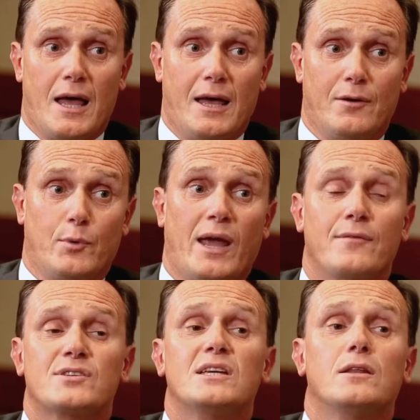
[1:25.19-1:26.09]
And we
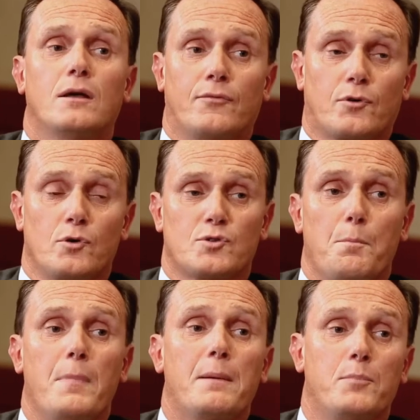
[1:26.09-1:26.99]
have seen, of course,
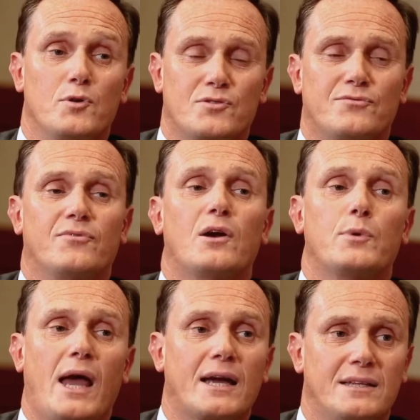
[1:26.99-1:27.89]
members
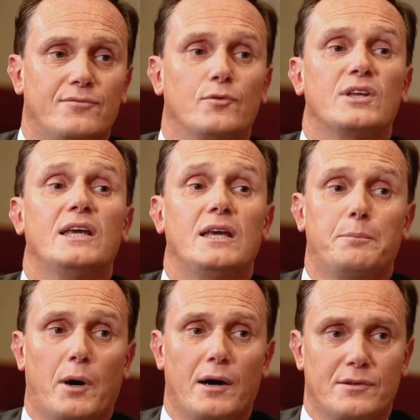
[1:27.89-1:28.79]
very active on the E
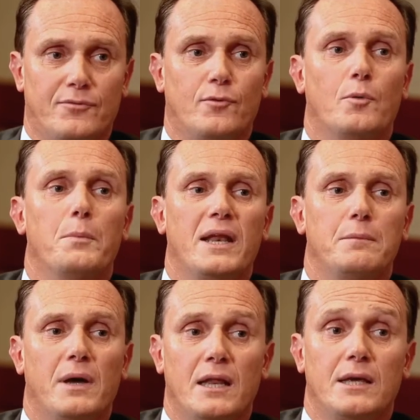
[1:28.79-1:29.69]
part for
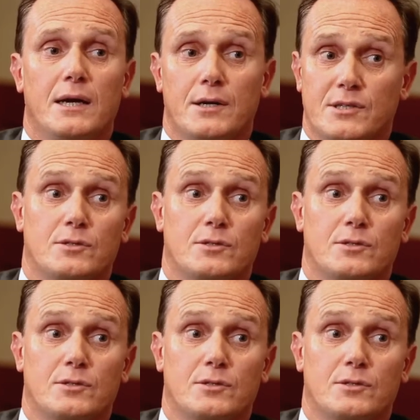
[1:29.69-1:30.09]
many, many years.